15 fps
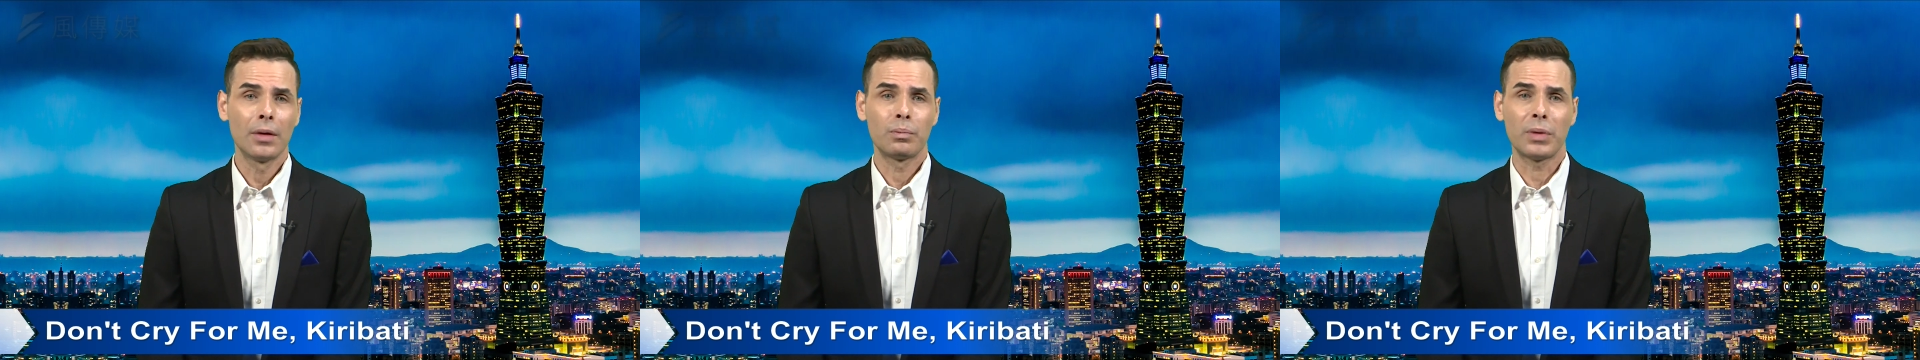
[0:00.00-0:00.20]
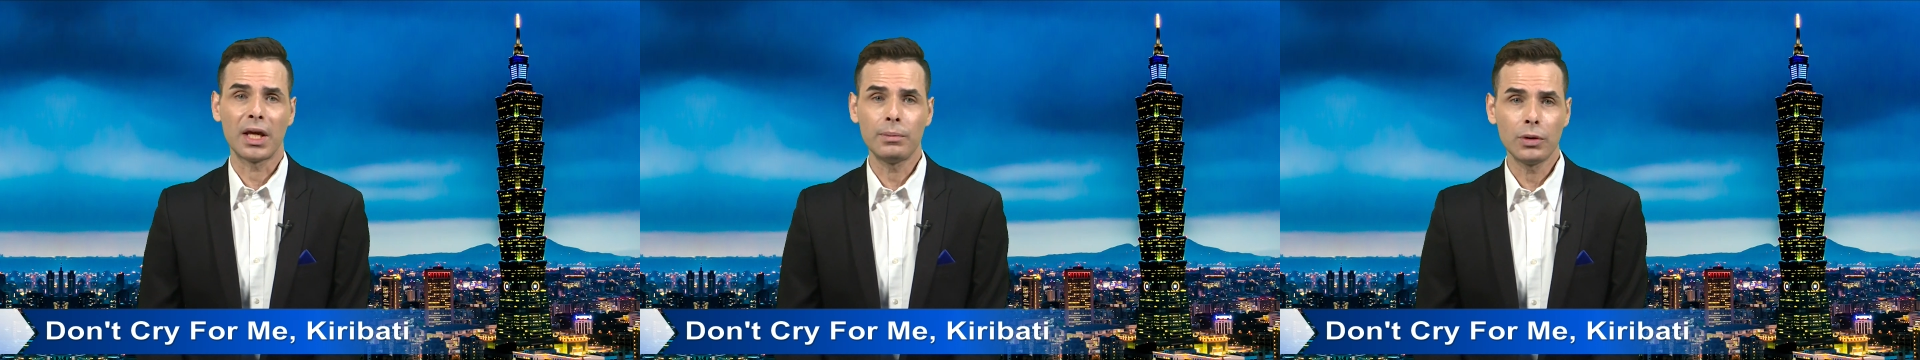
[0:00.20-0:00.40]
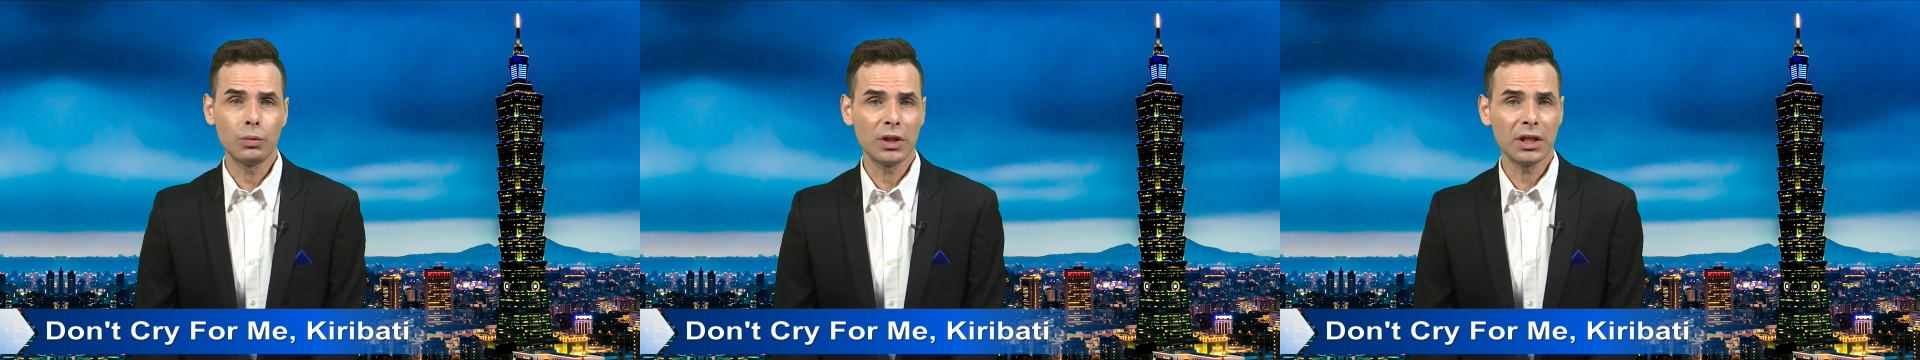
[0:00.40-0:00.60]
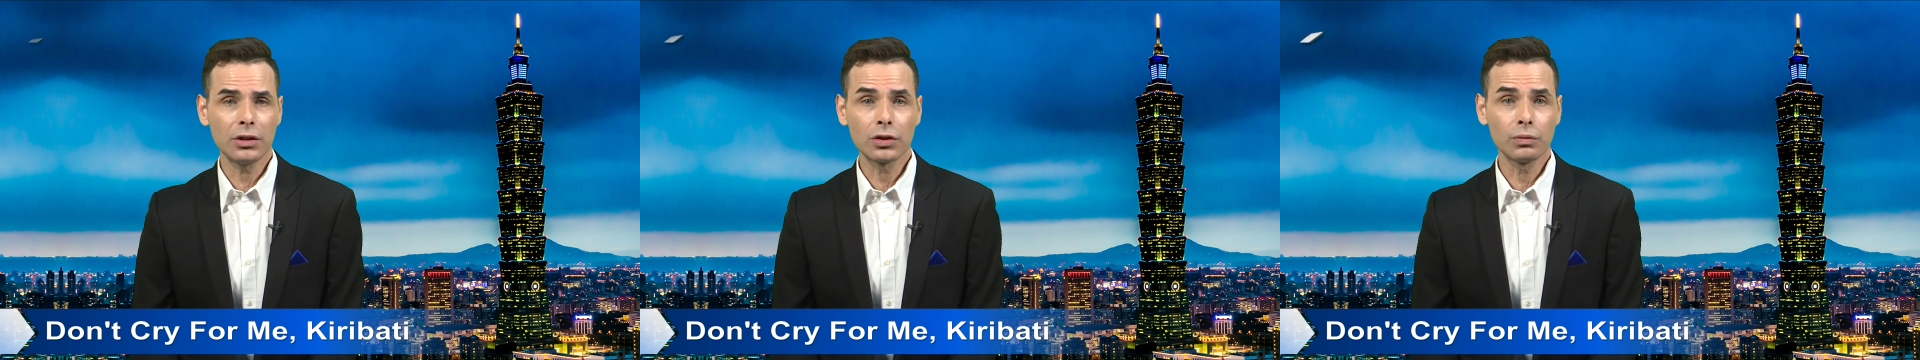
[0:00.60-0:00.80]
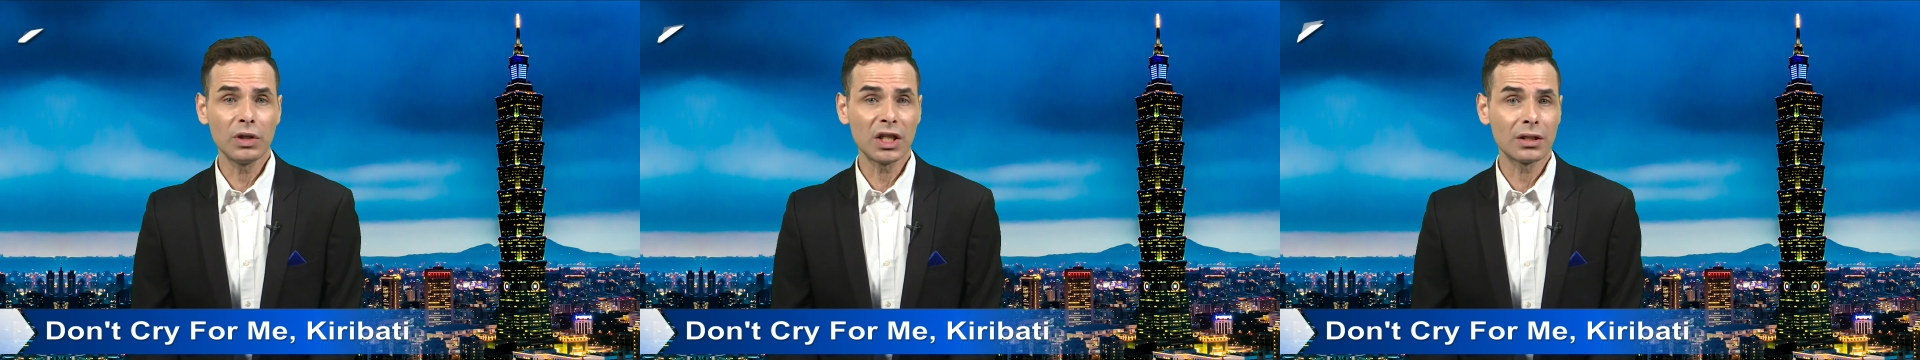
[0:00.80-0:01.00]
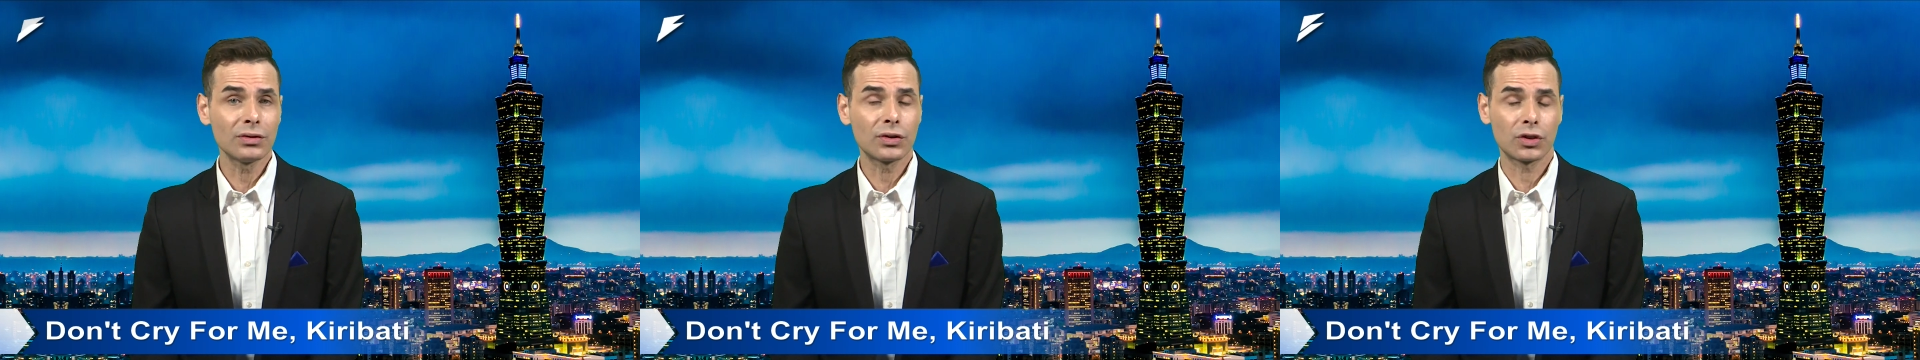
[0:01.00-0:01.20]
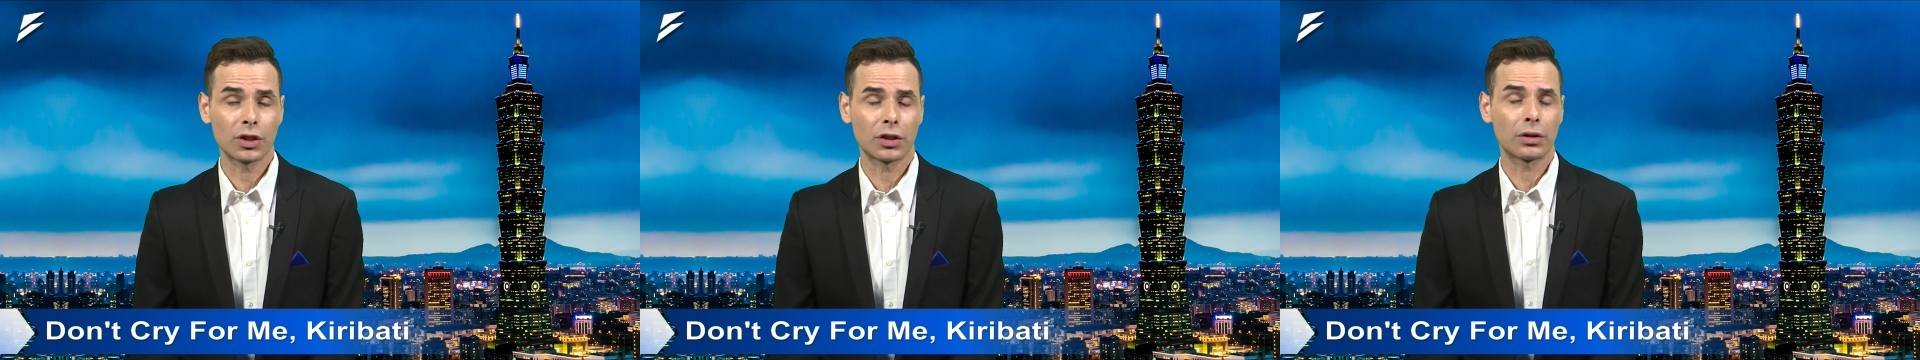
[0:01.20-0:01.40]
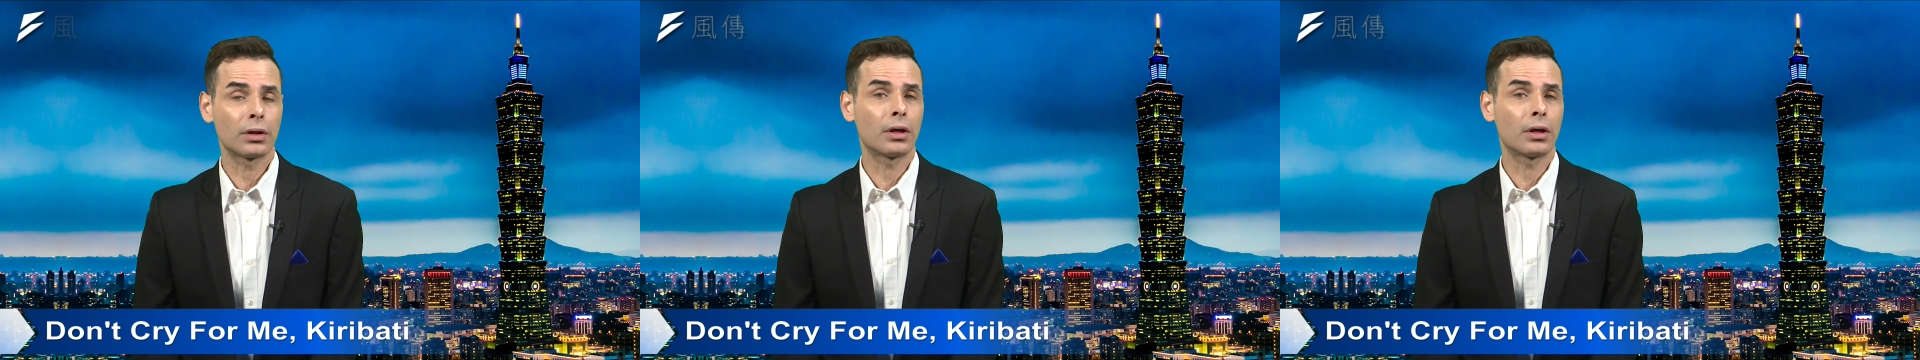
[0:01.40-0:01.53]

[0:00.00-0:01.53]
maybe we need to reconsider